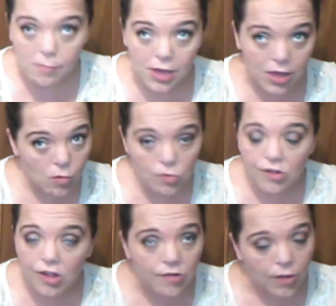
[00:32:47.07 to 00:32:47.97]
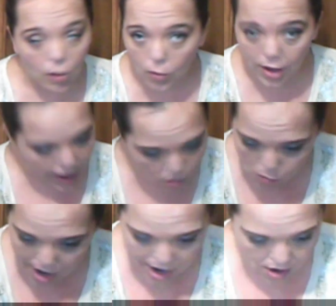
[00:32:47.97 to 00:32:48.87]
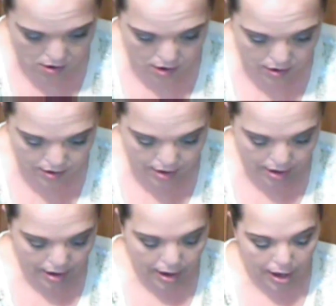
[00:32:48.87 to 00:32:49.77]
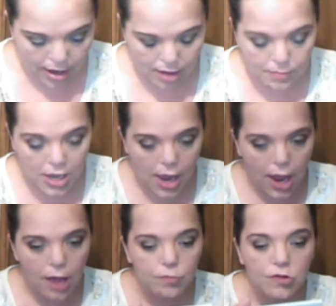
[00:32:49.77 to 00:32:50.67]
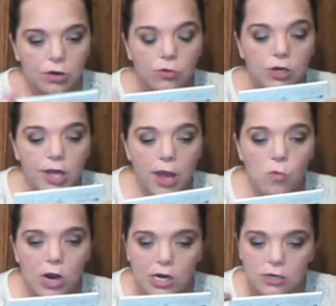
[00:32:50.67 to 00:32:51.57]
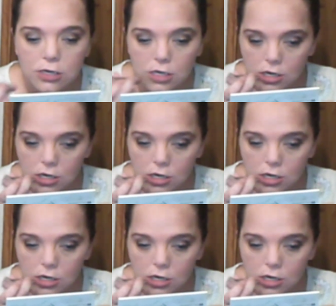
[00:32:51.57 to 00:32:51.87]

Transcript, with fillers: And my nose is going haywire. I mean absolutely haywire.